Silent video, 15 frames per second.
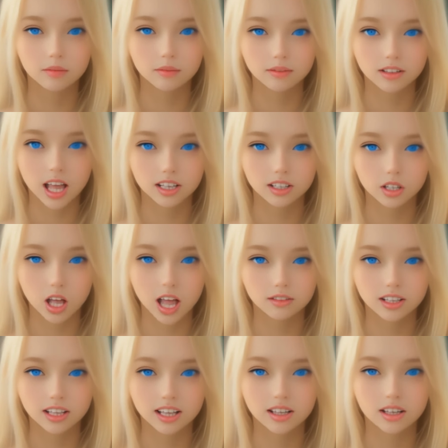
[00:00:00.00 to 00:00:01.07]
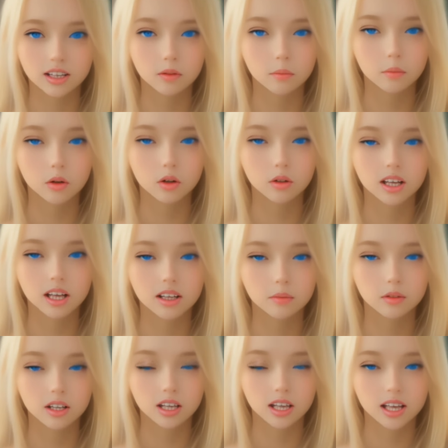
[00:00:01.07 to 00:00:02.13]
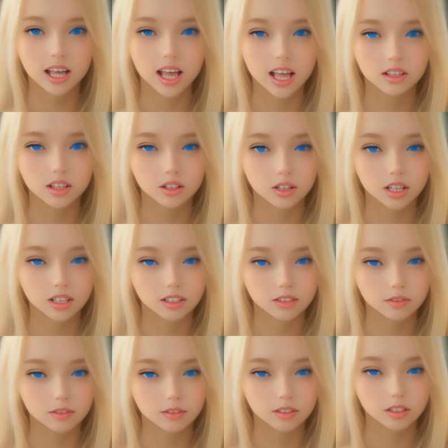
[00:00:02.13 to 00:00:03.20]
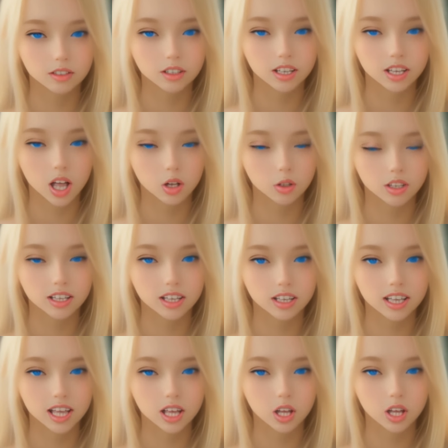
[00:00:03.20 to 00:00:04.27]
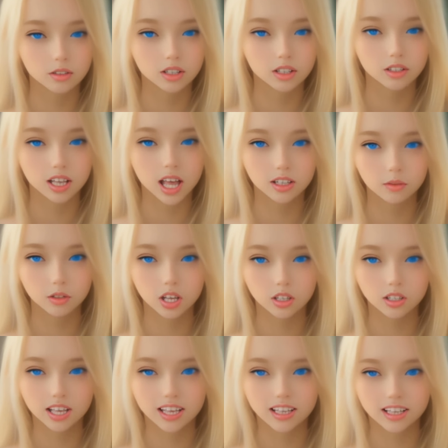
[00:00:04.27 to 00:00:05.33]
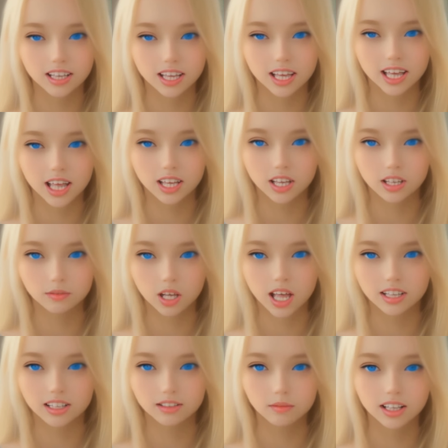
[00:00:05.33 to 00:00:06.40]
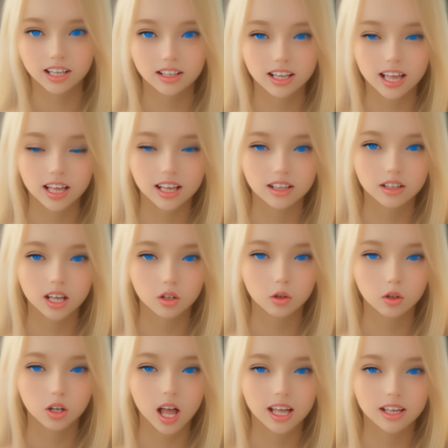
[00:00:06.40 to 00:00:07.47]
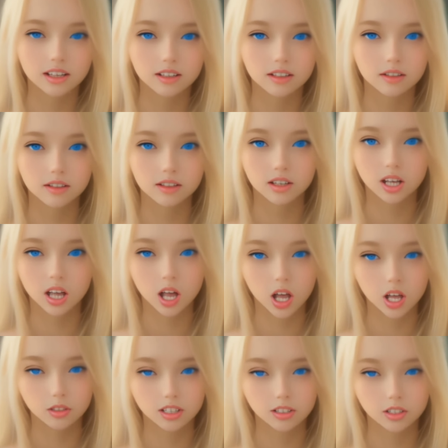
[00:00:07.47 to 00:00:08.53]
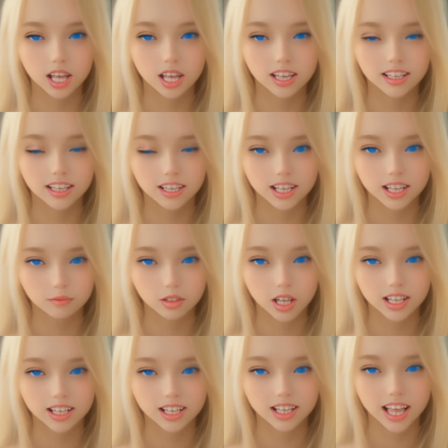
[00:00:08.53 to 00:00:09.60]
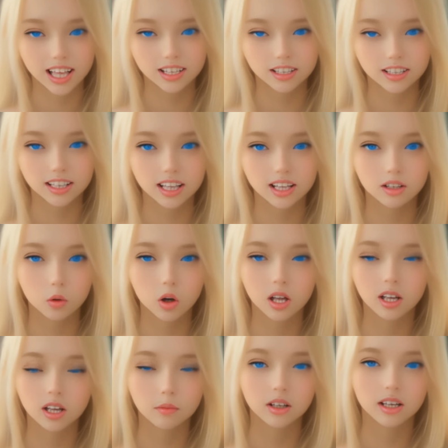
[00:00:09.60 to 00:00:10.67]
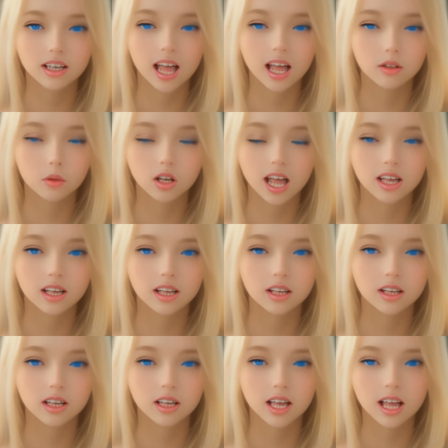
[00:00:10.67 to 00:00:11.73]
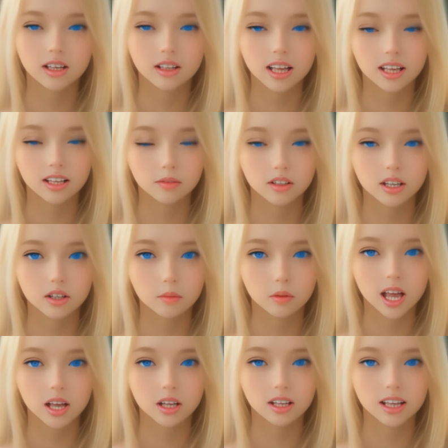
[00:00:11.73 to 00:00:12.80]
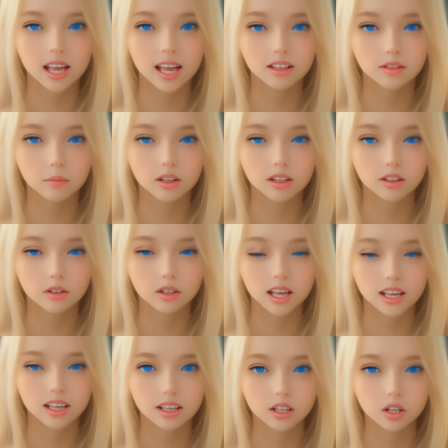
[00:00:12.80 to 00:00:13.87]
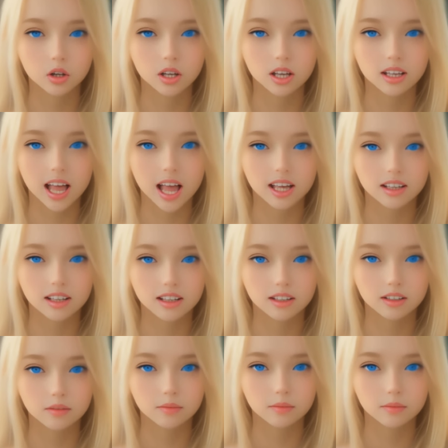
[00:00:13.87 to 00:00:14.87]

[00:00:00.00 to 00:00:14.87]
There you have it, movie aficionados. The top 30 Oliver Reed movies, each a masterpiece in its own right. Oliver Reed's cinematic legacy is one to be celebrated, and these films are a testament to his enduring talent.